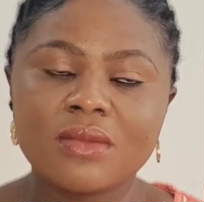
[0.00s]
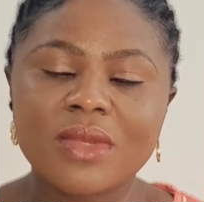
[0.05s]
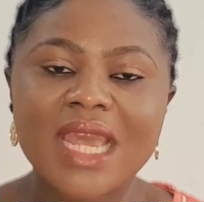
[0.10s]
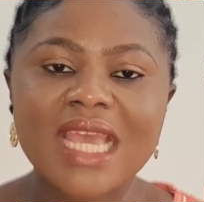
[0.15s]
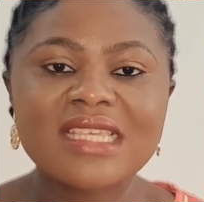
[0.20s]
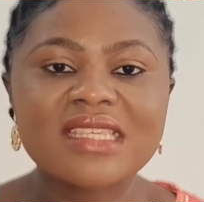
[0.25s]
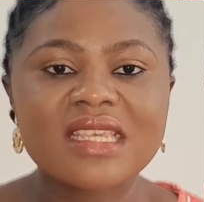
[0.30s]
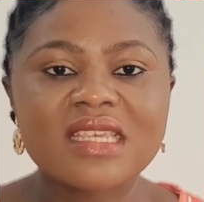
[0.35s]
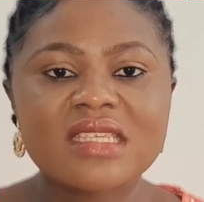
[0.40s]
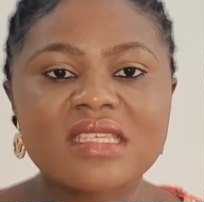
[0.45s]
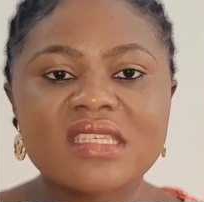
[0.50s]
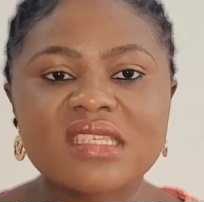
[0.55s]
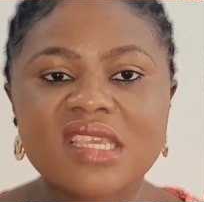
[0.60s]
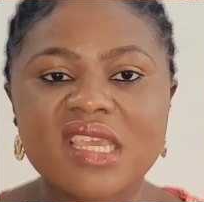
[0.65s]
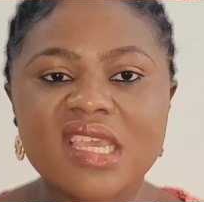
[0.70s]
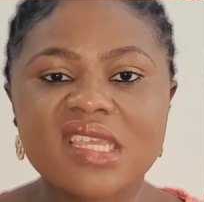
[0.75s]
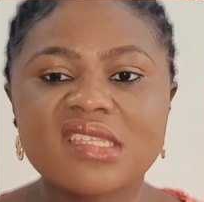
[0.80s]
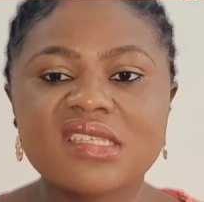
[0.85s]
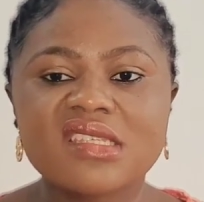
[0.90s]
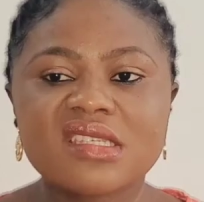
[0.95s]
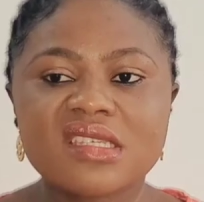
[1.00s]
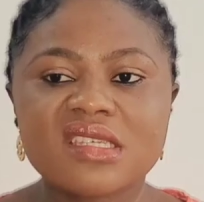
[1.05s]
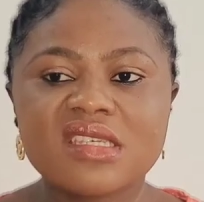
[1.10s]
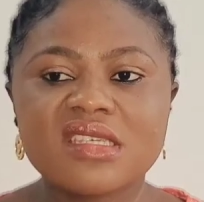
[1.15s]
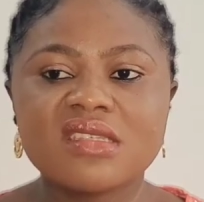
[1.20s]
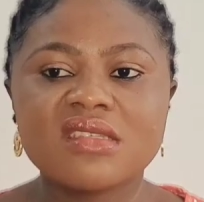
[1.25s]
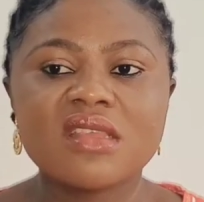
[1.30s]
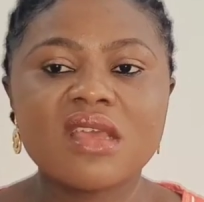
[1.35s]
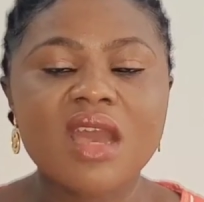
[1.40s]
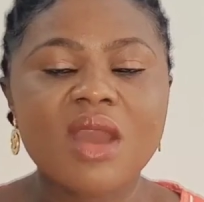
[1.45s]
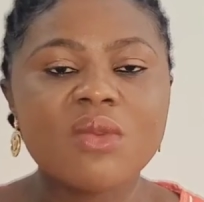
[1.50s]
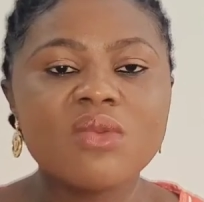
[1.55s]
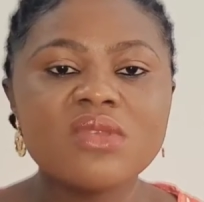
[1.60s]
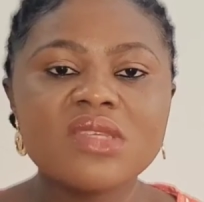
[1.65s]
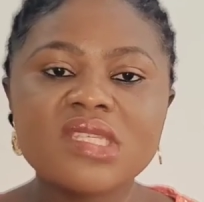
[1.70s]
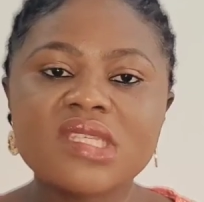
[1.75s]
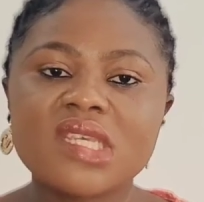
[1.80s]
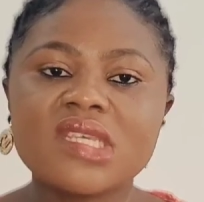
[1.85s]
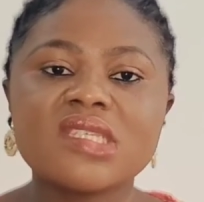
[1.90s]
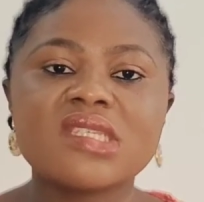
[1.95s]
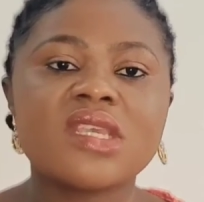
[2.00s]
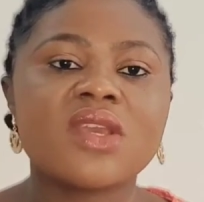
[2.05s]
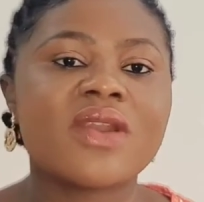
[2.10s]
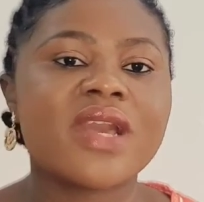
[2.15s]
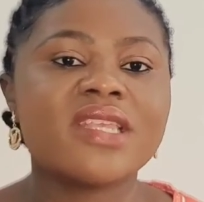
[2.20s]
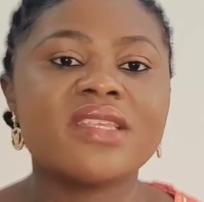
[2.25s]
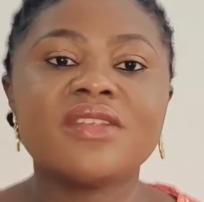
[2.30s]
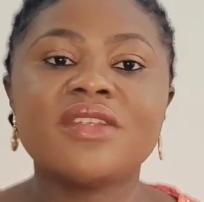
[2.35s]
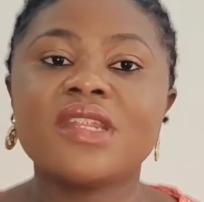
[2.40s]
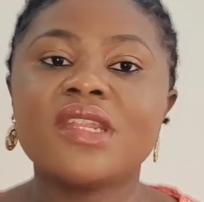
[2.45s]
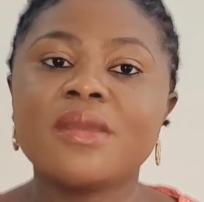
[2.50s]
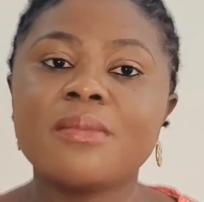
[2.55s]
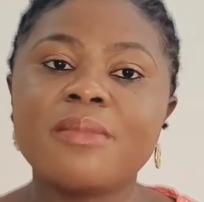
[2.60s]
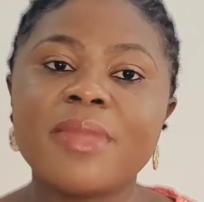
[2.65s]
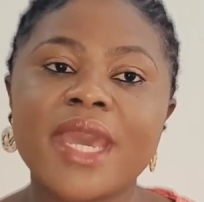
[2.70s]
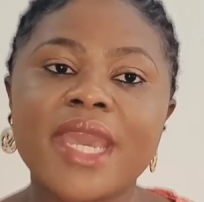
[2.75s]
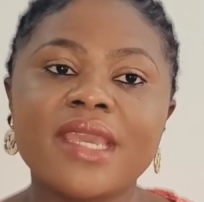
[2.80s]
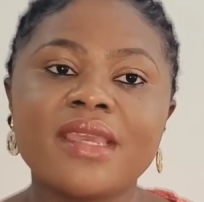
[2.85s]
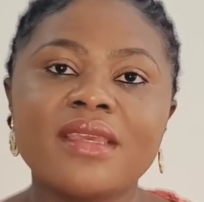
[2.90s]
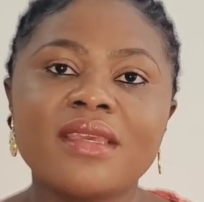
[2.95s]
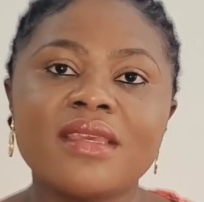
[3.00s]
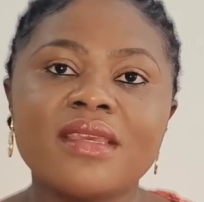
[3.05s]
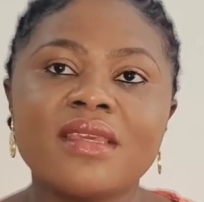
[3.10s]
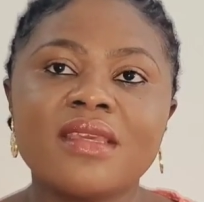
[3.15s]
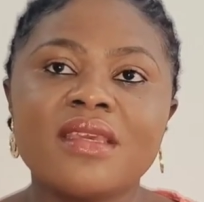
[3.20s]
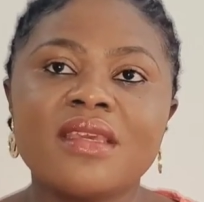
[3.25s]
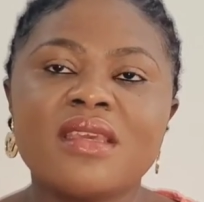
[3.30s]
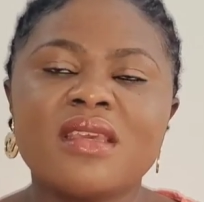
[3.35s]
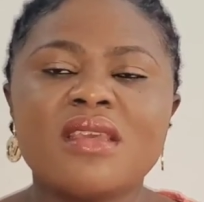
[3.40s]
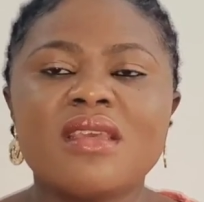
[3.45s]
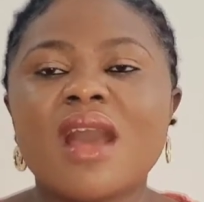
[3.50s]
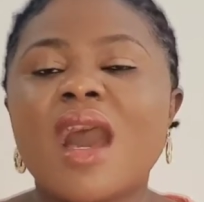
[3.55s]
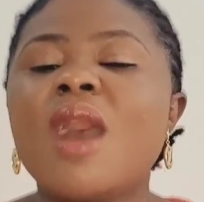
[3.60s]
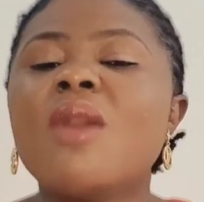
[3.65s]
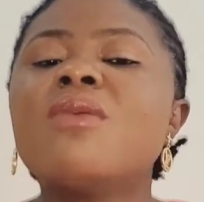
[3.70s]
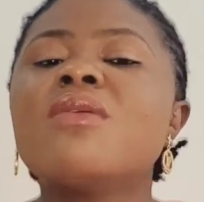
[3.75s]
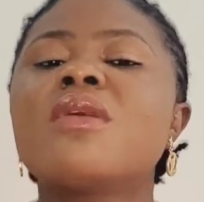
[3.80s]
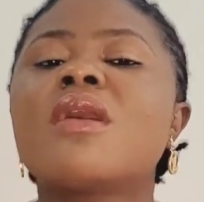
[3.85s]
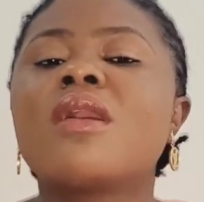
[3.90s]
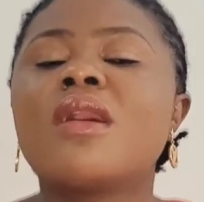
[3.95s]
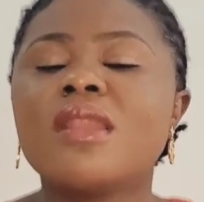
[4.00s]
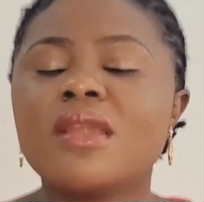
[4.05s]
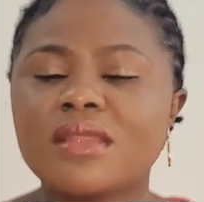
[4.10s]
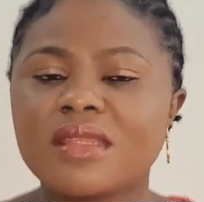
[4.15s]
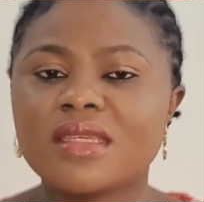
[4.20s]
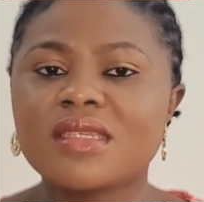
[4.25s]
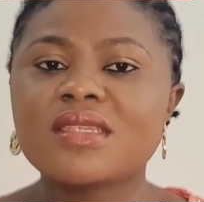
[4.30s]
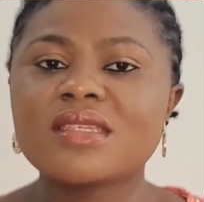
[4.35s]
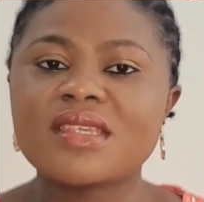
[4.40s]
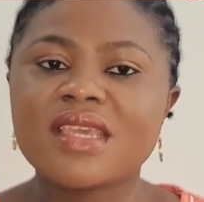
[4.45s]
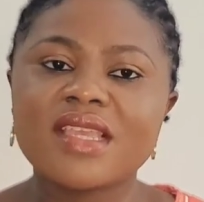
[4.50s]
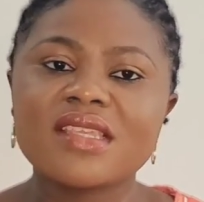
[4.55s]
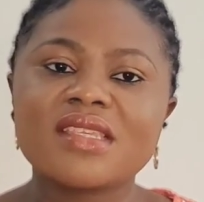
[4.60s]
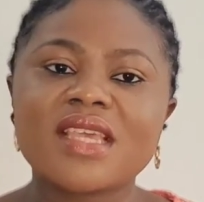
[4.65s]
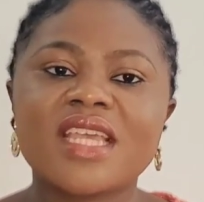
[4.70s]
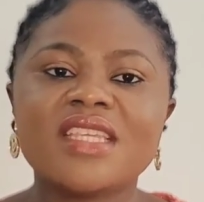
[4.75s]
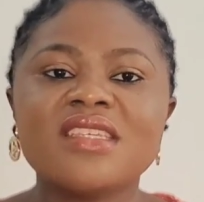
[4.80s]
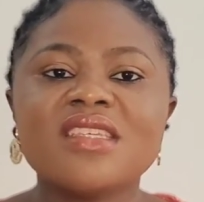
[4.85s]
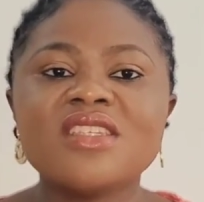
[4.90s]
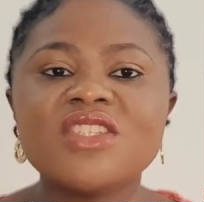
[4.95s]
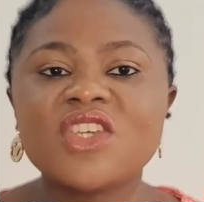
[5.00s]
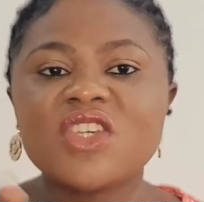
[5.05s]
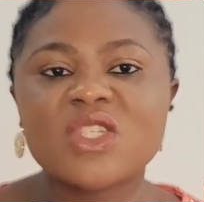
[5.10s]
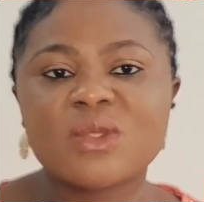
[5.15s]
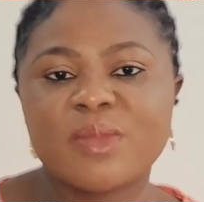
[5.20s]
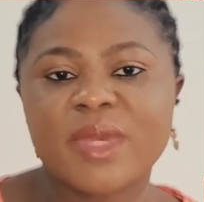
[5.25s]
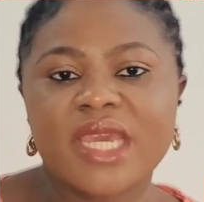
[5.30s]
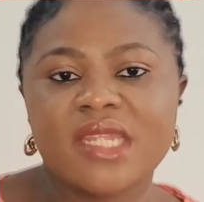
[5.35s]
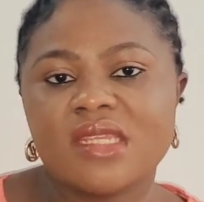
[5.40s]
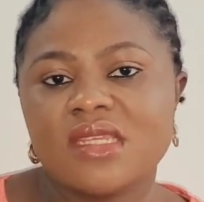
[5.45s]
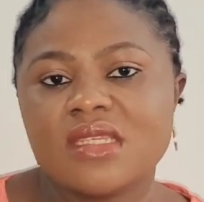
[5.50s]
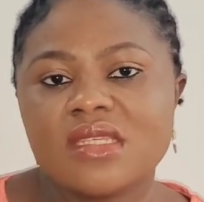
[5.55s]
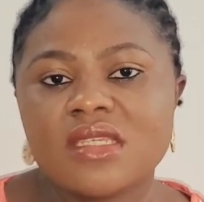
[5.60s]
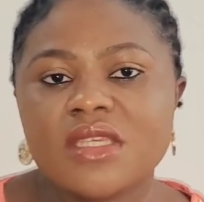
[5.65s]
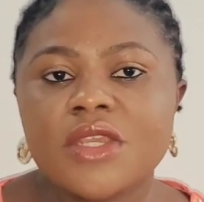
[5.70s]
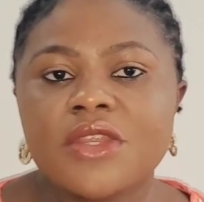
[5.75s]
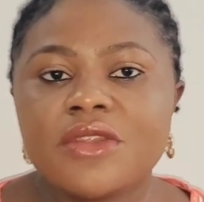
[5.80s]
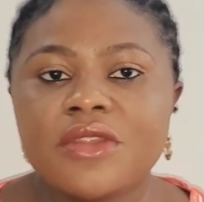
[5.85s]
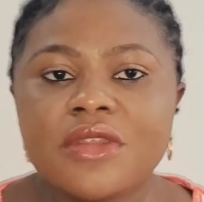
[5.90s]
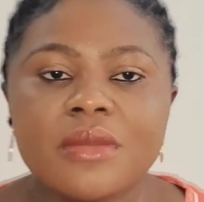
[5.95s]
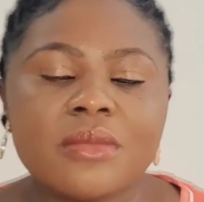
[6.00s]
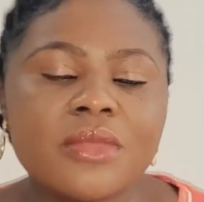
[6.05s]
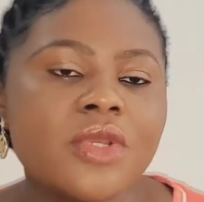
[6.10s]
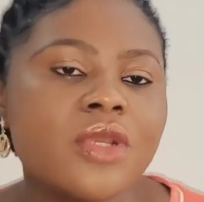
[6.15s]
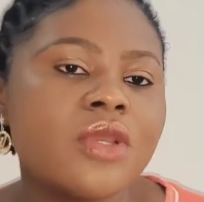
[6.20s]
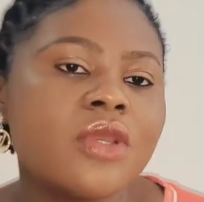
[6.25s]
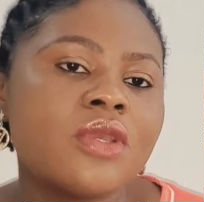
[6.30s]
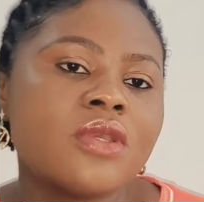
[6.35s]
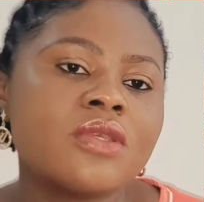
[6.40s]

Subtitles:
Like I say set, it's not, I won't say set, I didn't really buy, I would call it a set, I didn't just buy the serum.